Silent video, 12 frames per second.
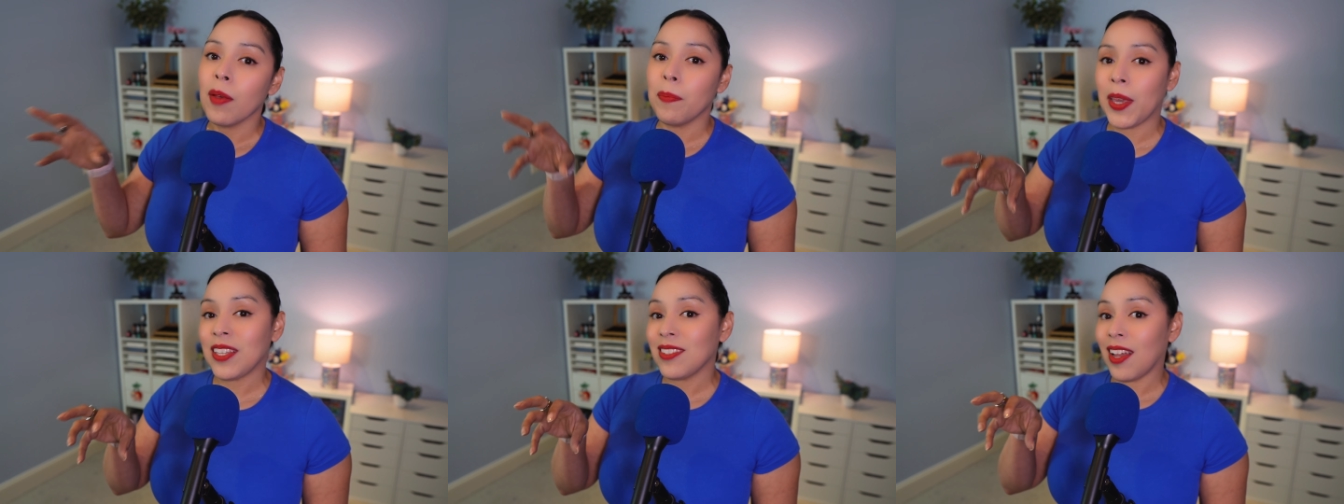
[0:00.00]

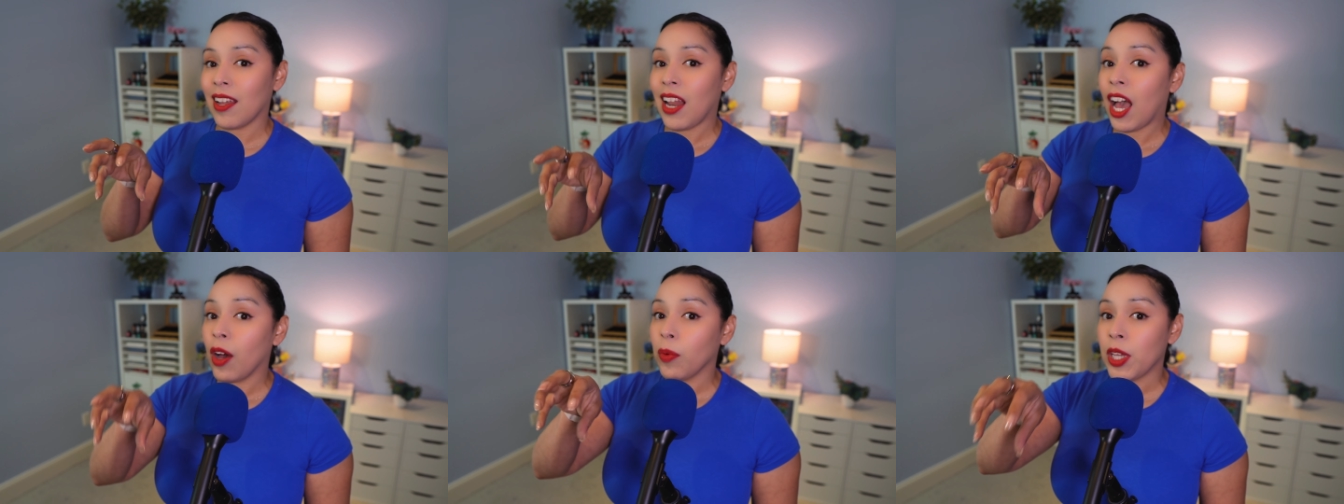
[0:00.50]
based on
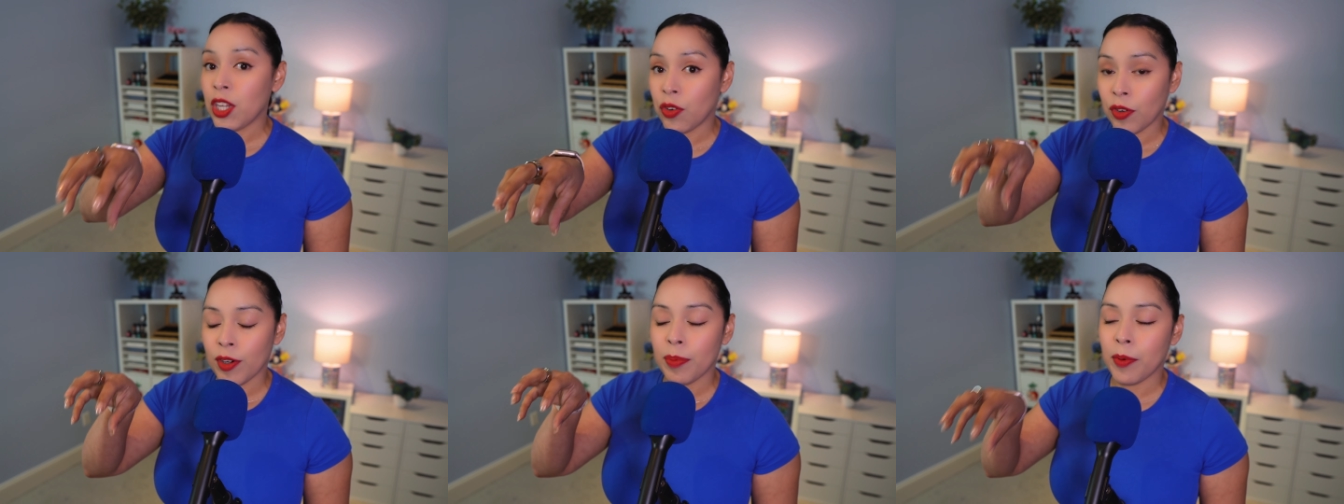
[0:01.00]
how we
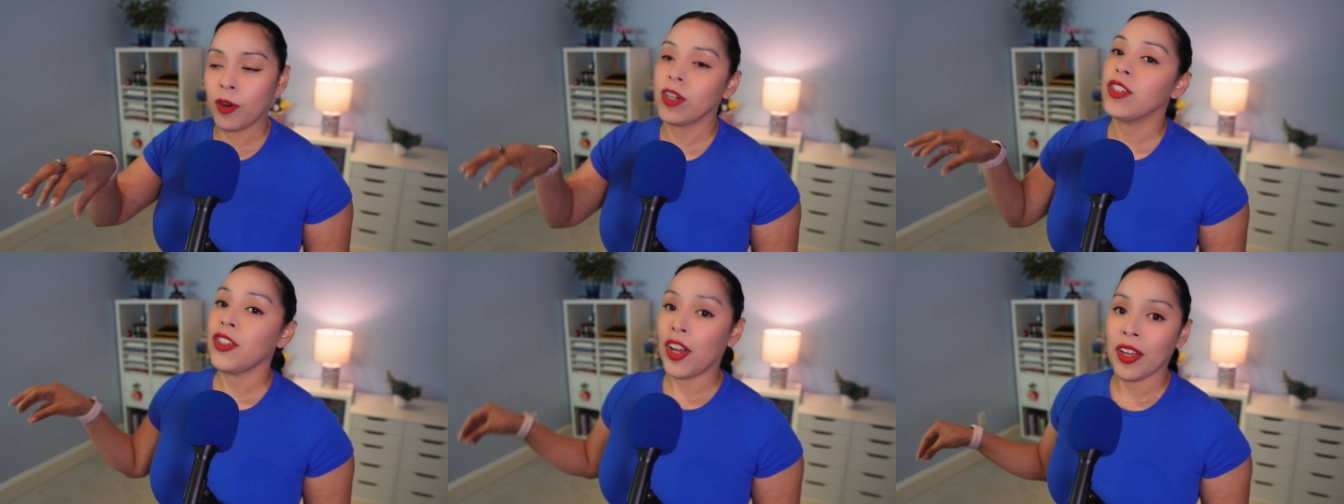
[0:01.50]
group or
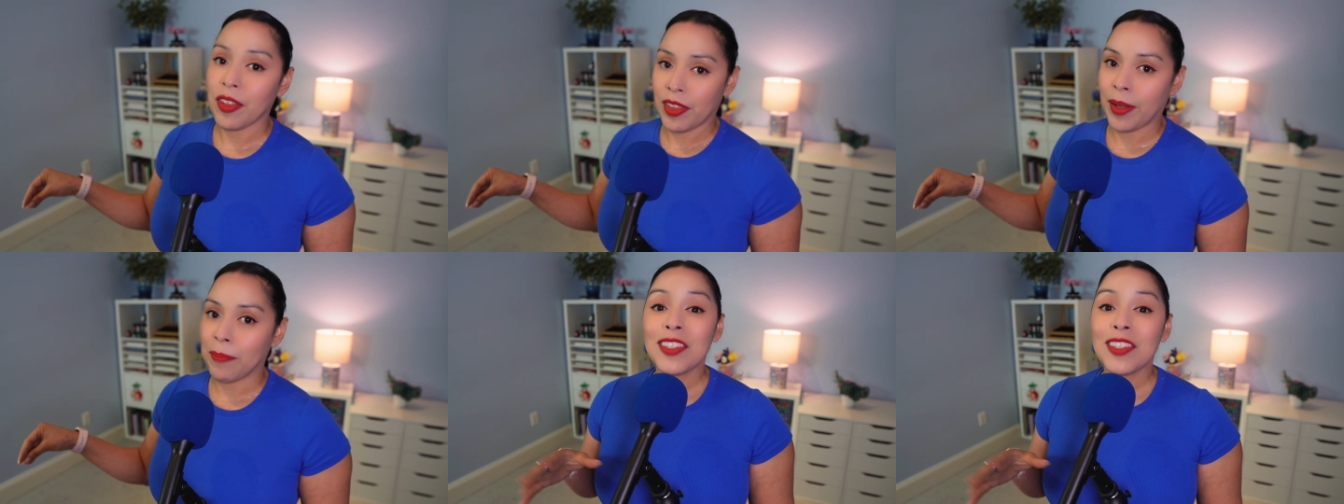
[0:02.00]
chunk them.